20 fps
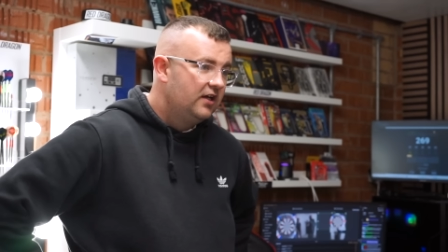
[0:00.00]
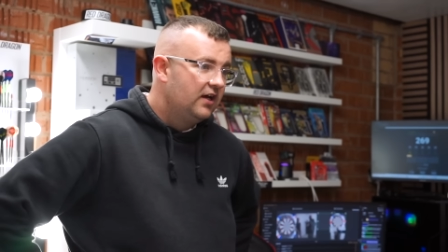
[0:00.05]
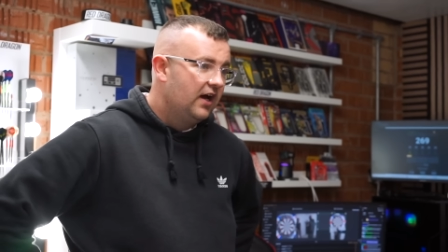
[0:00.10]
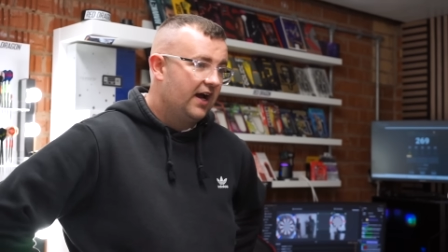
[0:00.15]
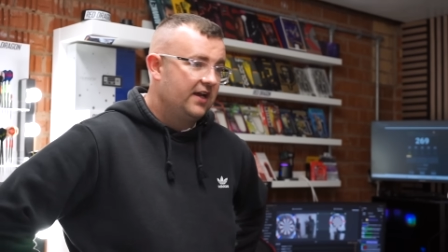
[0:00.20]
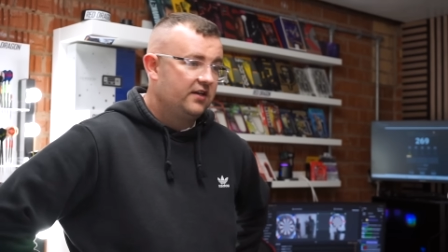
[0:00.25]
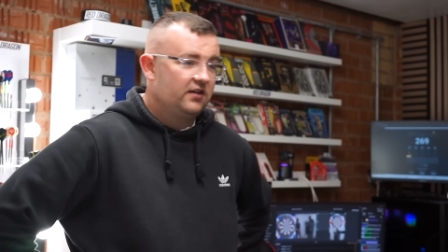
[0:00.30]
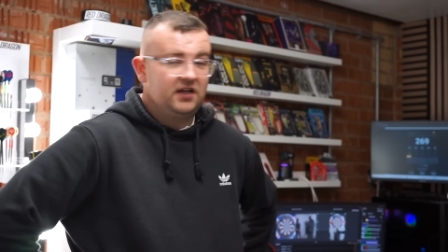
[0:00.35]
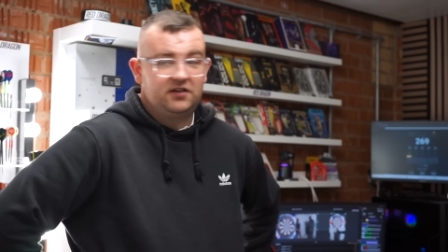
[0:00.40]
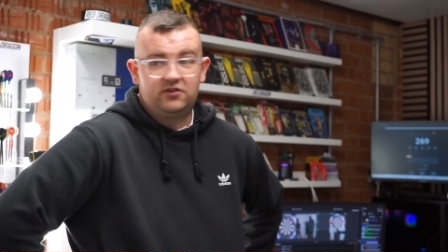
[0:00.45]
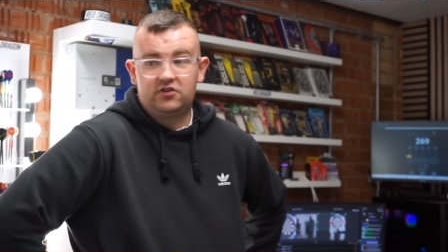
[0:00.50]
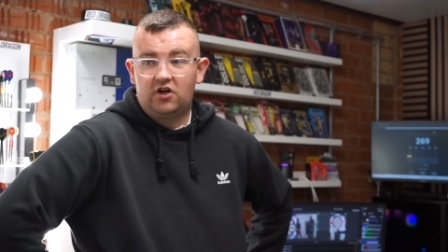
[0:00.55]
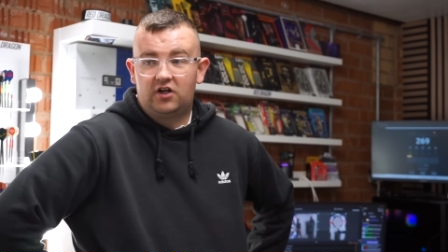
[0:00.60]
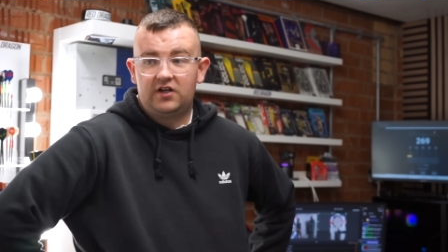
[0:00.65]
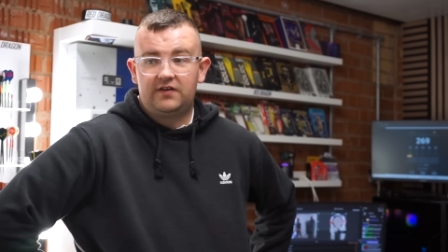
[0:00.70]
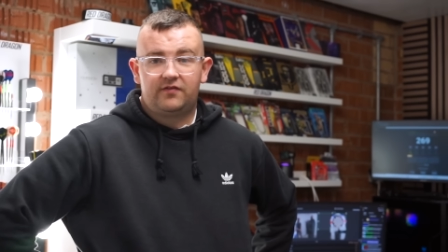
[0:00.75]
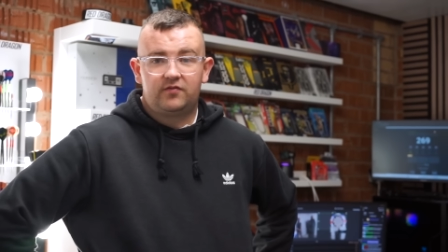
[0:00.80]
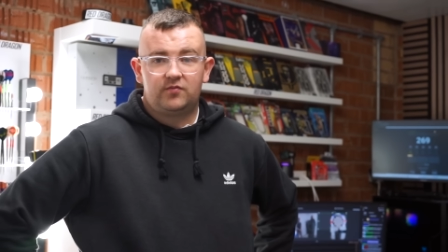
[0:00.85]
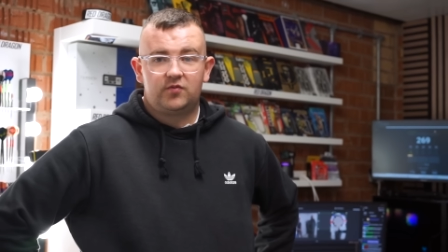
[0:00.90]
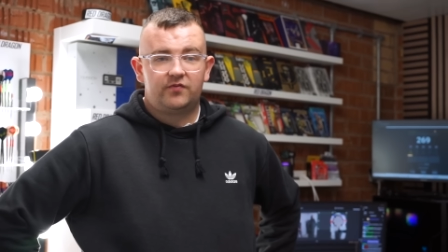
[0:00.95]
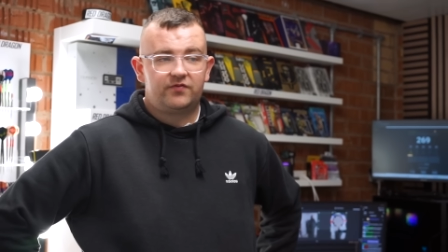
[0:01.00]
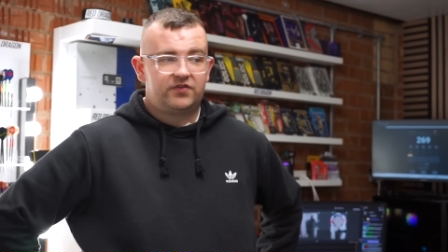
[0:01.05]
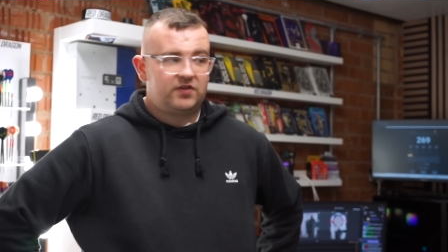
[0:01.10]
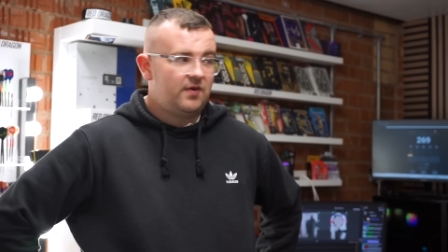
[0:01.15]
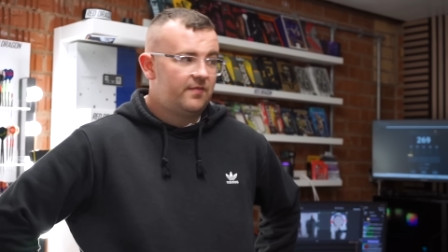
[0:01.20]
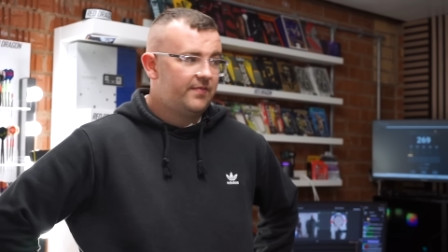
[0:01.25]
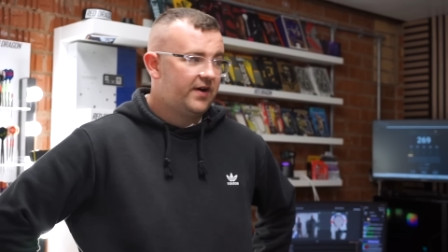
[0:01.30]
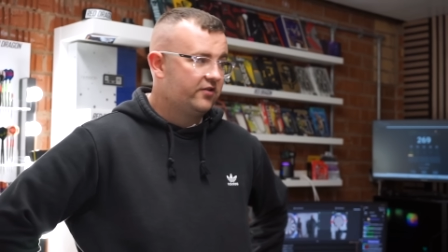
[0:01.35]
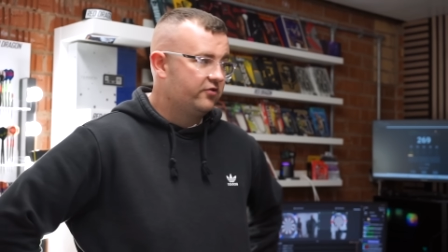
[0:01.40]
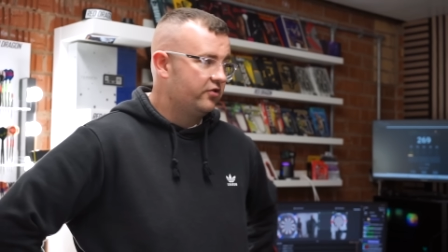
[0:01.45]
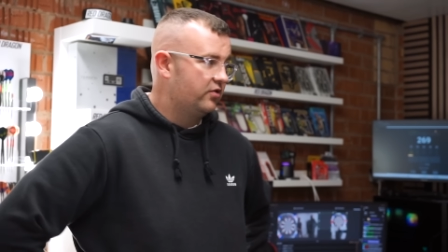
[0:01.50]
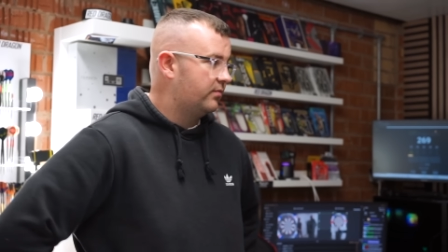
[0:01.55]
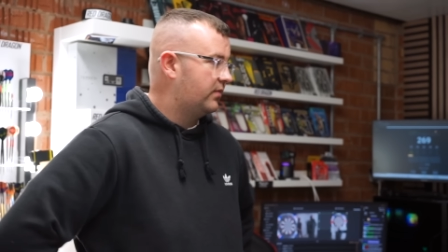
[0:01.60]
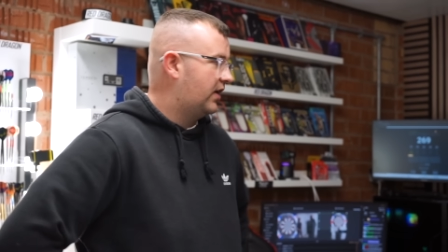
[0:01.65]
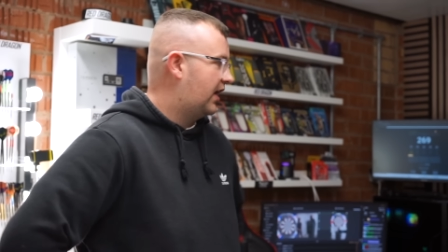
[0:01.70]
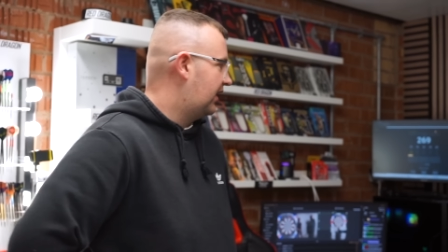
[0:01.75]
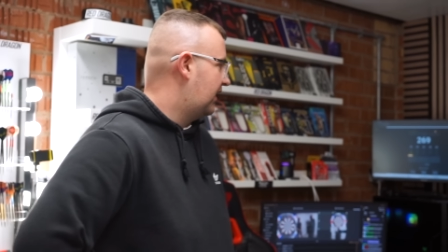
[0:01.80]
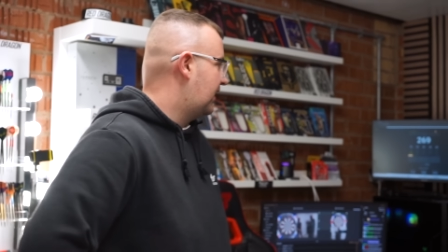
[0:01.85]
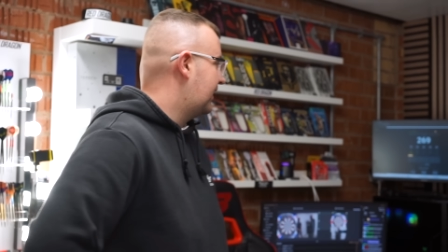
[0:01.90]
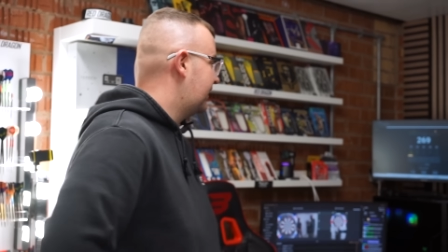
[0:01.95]
I enjoyed it for months in my bedroom.
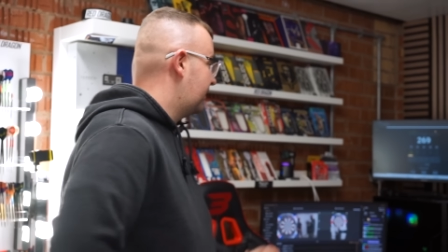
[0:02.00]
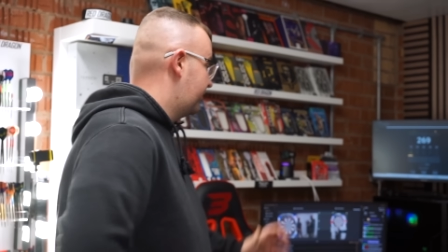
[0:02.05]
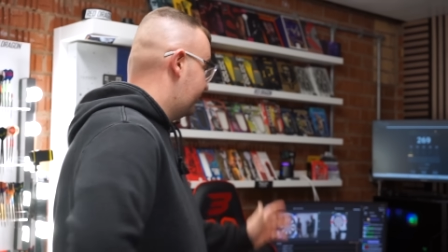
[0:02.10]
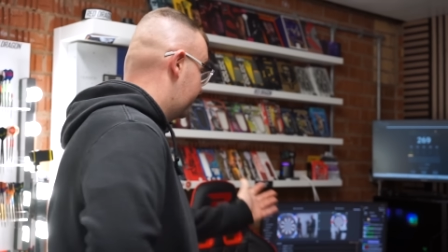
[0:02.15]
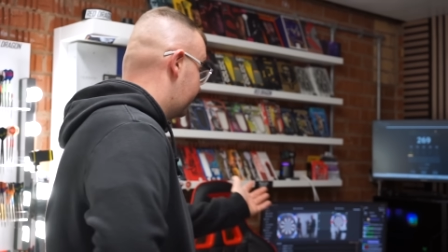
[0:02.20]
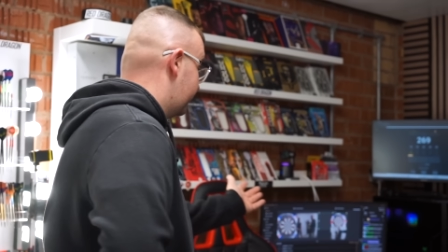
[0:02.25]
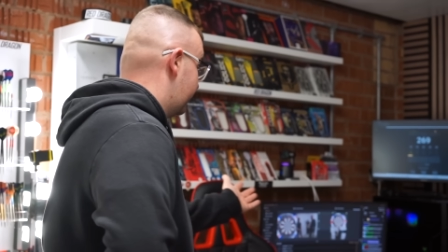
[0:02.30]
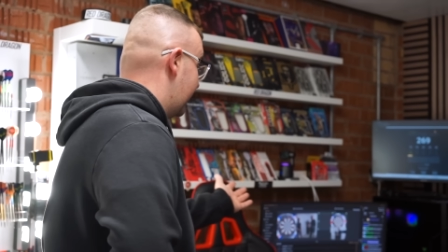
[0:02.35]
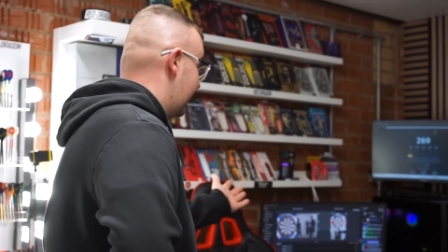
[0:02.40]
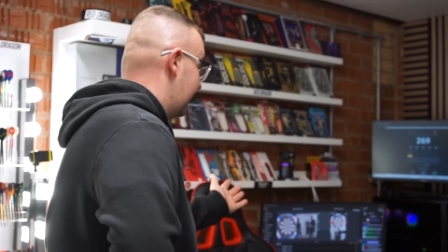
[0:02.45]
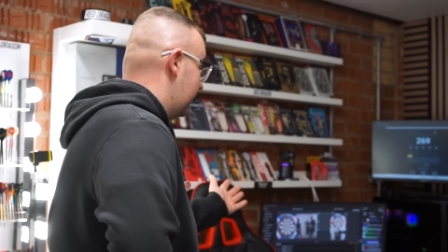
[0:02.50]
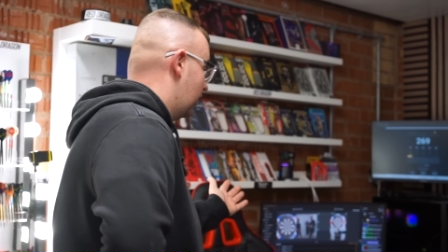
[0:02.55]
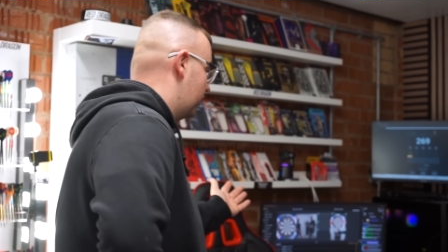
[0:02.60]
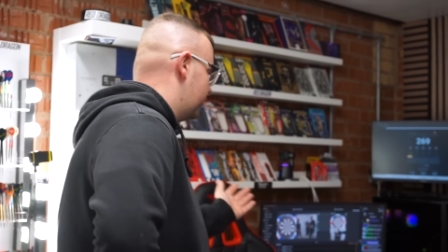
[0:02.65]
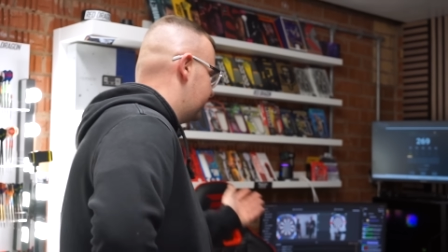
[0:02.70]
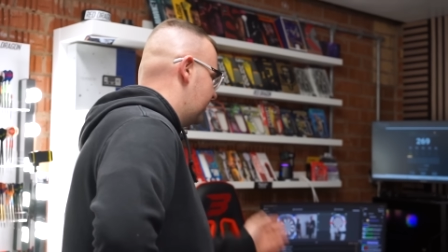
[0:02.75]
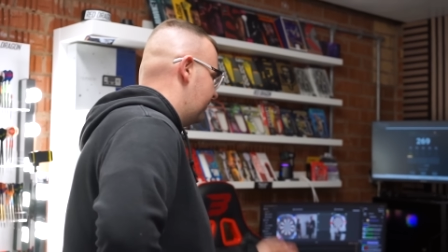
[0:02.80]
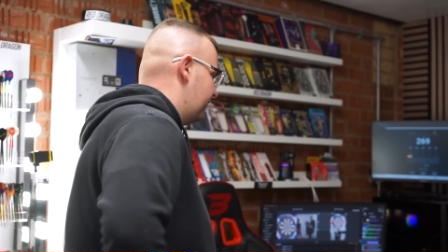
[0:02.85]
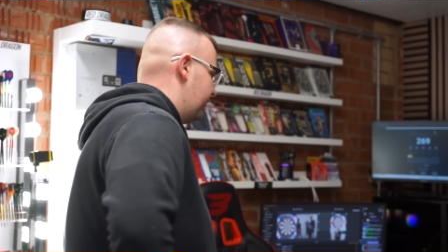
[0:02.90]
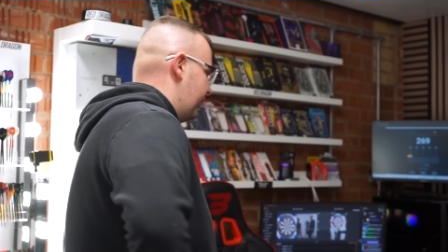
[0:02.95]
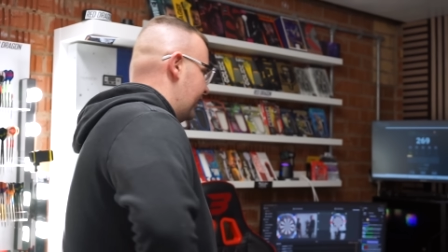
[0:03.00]
I like creating content for